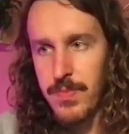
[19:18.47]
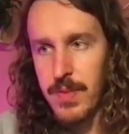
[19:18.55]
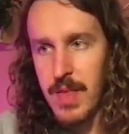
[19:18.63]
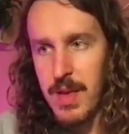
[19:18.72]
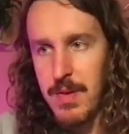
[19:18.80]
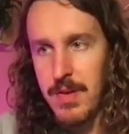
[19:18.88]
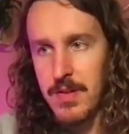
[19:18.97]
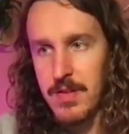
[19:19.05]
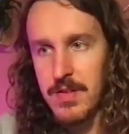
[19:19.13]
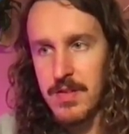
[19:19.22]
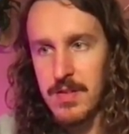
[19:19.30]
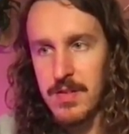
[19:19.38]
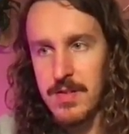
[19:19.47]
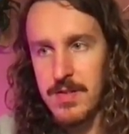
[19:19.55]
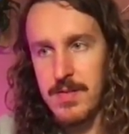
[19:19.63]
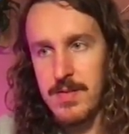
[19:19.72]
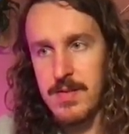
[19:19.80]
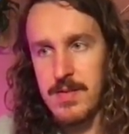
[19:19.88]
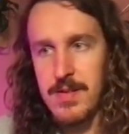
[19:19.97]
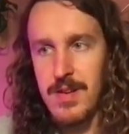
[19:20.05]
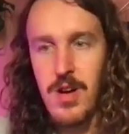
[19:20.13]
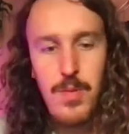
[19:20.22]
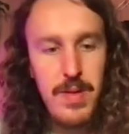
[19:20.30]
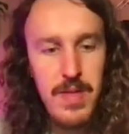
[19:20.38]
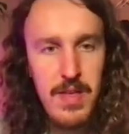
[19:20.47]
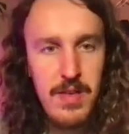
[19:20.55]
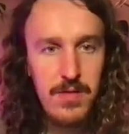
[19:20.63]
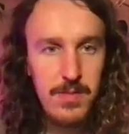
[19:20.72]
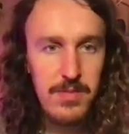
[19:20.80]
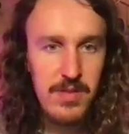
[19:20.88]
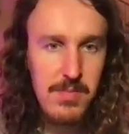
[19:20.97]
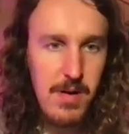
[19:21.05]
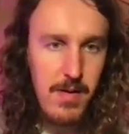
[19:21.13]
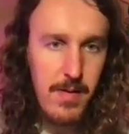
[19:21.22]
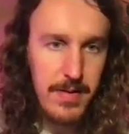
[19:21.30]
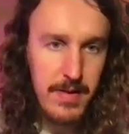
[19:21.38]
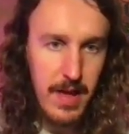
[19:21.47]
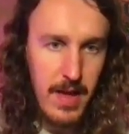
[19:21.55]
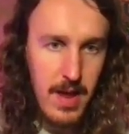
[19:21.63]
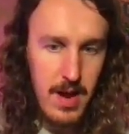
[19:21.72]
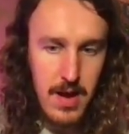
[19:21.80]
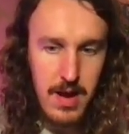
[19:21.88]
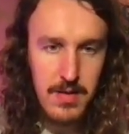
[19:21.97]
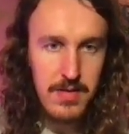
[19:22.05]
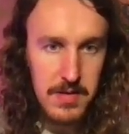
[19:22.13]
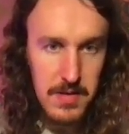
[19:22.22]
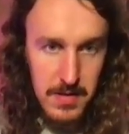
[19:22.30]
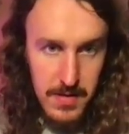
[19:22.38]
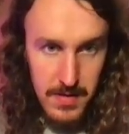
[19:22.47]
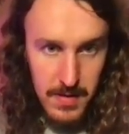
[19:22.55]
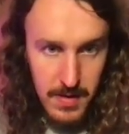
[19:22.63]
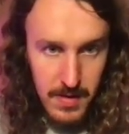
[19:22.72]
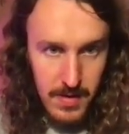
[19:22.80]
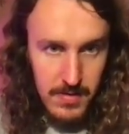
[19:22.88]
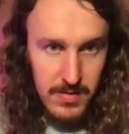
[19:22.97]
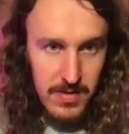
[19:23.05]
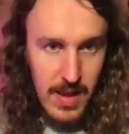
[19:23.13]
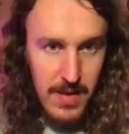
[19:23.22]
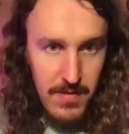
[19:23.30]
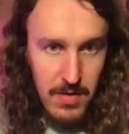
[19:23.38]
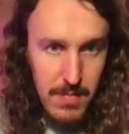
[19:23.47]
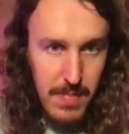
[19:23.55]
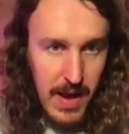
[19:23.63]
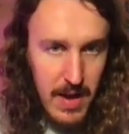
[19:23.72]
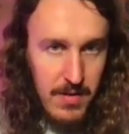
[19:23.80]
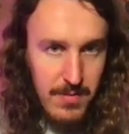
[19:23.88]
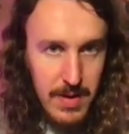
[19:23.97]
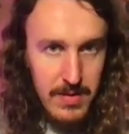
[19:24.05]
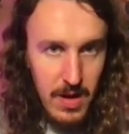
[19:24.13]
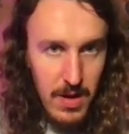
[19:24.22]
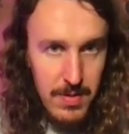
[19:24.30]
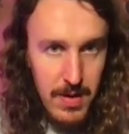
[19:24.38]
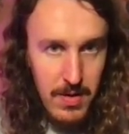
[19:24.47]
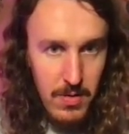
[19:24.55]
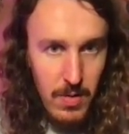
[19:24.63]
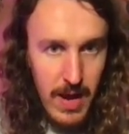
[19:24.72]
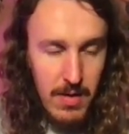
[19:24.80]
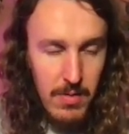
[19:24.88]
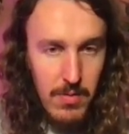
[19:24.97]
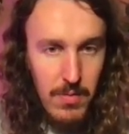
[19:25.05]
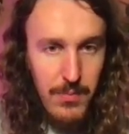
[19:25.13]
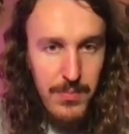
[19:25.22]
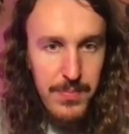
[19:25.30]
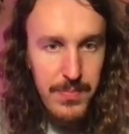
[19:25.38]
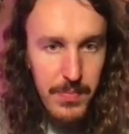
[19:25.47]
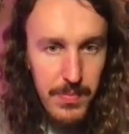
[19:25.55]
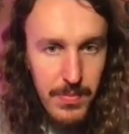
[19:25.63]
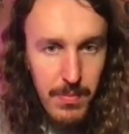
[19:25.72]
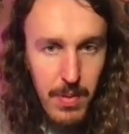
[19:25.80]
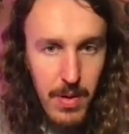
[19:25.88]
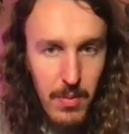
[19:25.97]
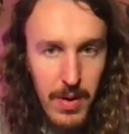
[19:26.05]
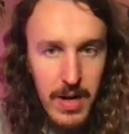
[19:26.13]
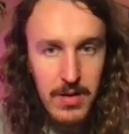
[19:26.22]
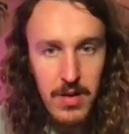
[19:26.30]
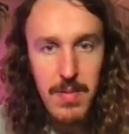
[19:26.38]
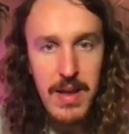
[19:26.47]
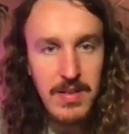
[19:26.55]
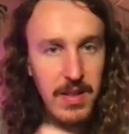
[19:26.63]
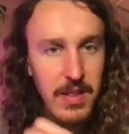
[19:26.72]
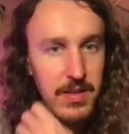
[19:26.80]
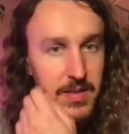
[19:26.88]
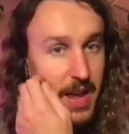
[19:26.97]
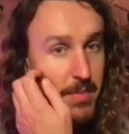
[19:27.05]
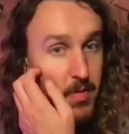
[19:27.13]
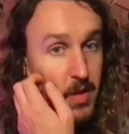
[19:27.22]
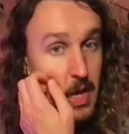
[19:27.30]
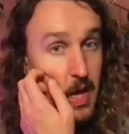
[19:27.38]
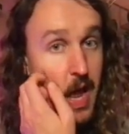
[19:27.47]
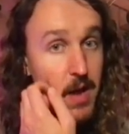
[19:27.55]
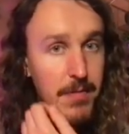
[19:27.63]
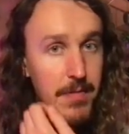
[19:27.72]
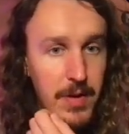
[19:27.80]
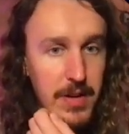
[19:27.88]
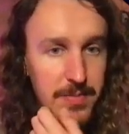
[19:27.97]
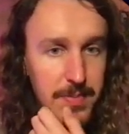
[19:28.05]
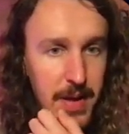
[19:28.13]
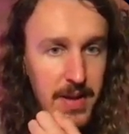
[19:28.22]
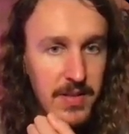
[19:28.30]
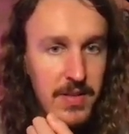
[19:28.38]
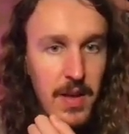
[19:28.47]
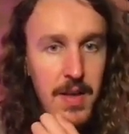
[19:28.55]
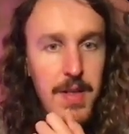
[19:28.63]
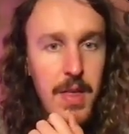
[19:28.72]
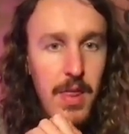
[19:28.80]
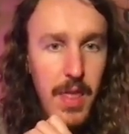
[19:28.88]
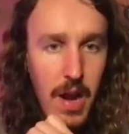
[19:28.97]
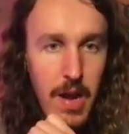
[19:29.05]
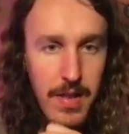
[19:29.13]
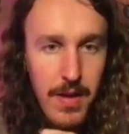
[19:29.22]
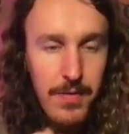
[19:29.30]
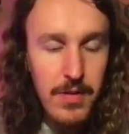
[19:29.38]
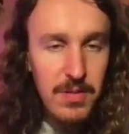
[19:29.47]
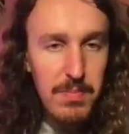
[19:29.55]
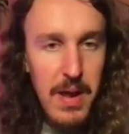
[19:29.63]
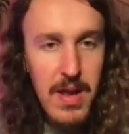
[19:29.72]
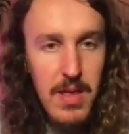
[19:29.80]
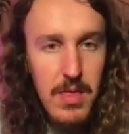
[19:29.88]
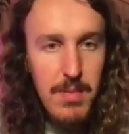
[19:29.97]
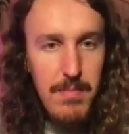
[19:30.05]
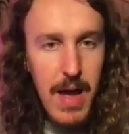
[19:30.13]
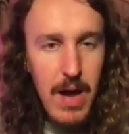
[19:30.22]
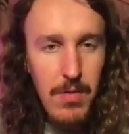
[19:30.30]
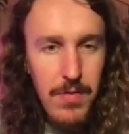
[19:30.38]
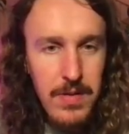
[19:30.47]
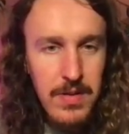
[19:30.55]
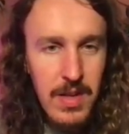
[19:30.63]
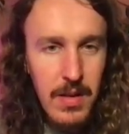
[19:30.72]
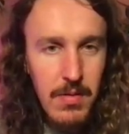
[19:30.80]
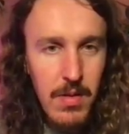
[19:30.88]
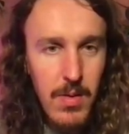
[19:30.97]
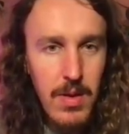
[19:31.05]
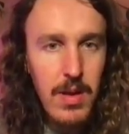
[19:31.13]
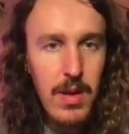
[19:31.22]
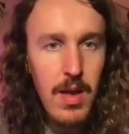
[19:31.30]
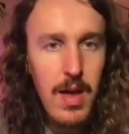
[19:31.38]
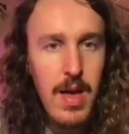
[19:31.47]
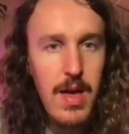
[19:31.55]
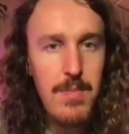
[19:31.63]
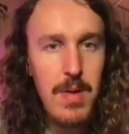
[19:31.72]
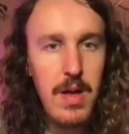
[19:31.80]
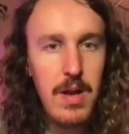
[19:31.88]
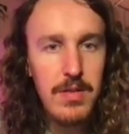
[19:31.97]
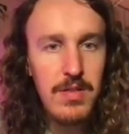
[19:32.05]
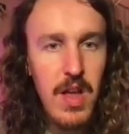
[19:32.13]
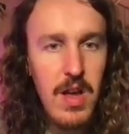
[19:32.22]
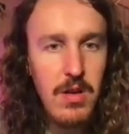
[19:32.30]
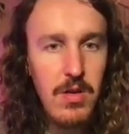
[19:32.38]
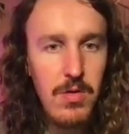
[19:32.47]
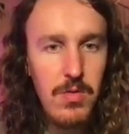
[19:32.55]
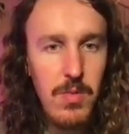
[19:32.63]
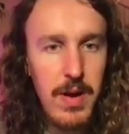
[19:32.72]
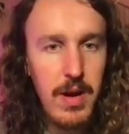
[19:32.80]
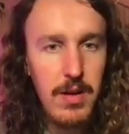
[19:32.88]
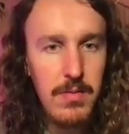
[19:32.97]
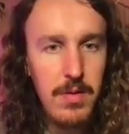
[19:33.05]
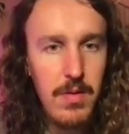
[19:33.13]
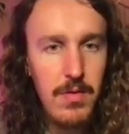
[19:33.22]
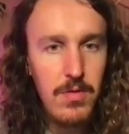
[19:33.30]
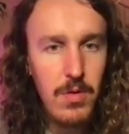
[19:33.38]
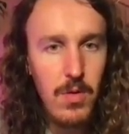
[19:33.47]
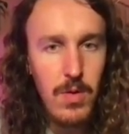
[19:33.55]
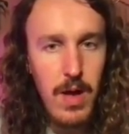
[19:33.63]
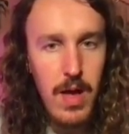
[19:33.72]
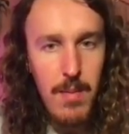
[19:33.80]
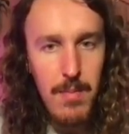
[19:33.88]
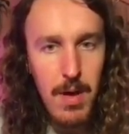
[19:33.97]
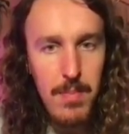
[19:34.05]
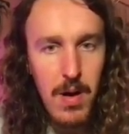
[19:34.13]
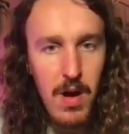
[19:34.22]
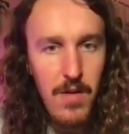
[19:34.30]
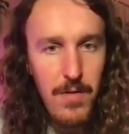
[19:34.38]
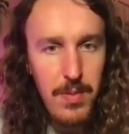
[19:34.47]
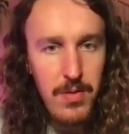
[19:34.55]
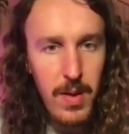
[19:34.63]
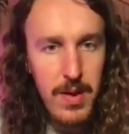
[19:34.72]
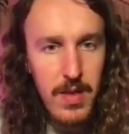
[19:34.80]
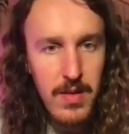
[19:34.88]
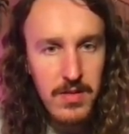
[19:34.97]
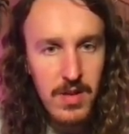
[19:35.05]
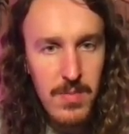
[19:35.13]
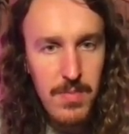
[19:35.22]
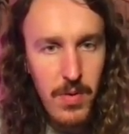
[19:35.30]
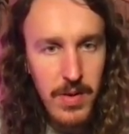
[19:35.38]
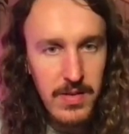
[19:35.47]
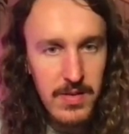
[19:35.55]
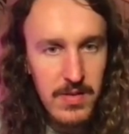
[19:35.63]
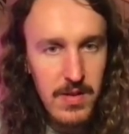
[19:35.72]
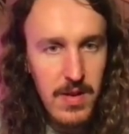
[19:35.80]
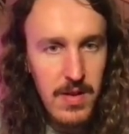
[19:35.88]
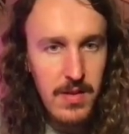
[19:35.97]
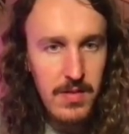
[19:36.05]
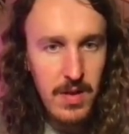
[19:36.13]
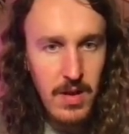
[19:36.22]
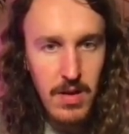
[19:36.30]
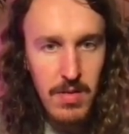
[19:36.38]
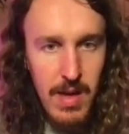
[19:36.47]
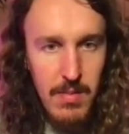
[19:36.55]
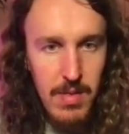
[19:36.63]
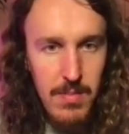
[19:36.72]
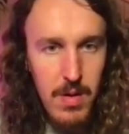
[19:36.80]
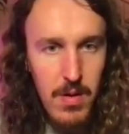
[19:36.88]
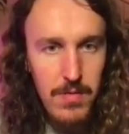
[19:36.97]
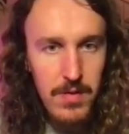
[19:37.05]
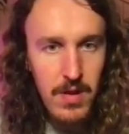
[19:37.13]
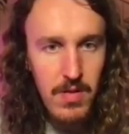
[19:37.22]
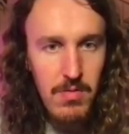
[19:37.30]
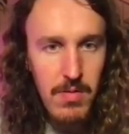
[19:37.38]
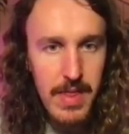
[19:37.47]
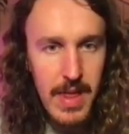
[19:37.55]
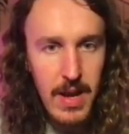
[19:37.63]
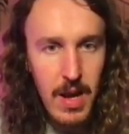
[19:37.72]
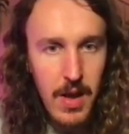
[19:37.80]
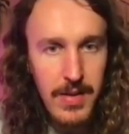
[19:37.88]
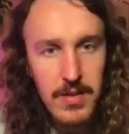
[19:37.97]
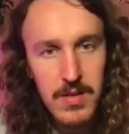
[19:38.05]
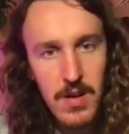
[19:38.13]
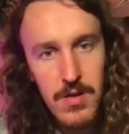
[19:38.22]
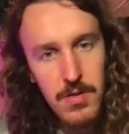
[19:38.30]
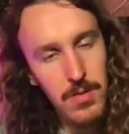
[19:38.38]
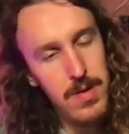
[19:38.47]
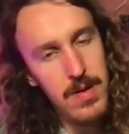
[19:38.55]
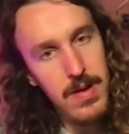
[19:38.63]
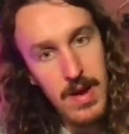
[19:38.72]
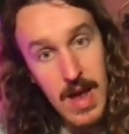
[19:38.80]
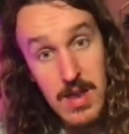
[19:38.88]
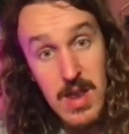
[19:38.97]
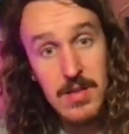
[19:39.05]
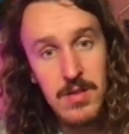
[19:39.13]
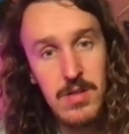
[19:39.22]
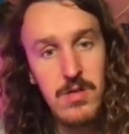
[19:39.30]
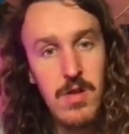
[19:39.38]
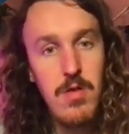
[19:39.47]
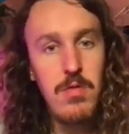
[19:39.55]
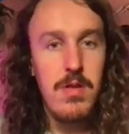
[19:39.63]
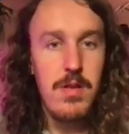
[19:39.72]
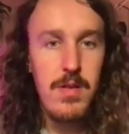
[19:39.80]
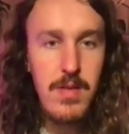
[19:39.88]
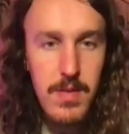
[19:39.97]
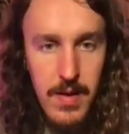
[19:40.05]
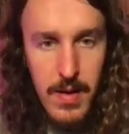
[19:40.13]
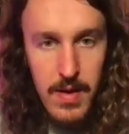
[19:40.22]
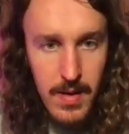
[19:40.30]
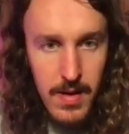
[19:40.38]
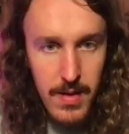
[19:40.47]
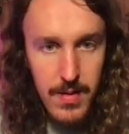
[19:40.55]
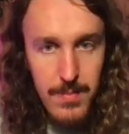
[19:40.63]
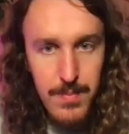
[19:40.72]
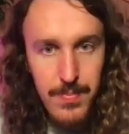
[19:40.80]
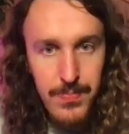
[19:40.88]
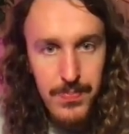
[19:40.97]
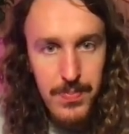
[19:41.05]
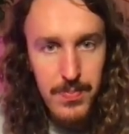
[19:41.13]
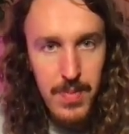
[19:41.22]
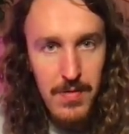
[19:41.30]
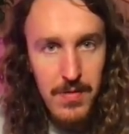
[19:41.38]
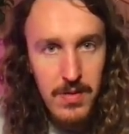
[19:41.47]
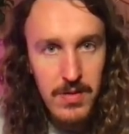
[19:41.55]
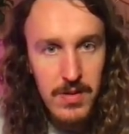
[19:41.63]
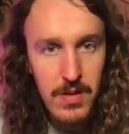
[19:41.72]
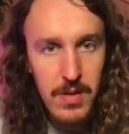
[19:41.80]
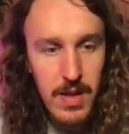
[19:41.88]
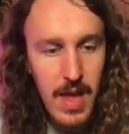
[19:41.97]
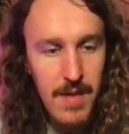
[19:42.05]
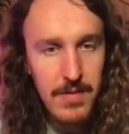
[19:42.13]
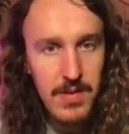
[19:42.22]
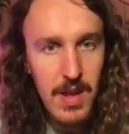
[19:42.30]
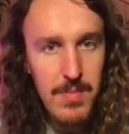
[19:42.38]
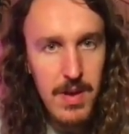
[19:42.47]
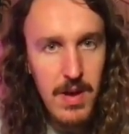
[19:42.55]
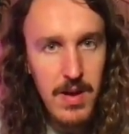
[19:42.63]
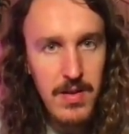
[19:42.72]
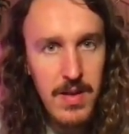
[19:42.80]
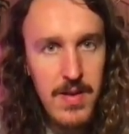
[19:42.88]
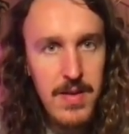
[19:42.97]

Let me just copy this from somewhere where I did it earlier to save you the pain of me typing it all out. But we're going to do basically the same thing again for each piece. The only difference being the mouth, instead of doing a circle, we're going to draw a path between those 2 points. So you do that with the move to and then line to and then stroke methods on the Canvas API.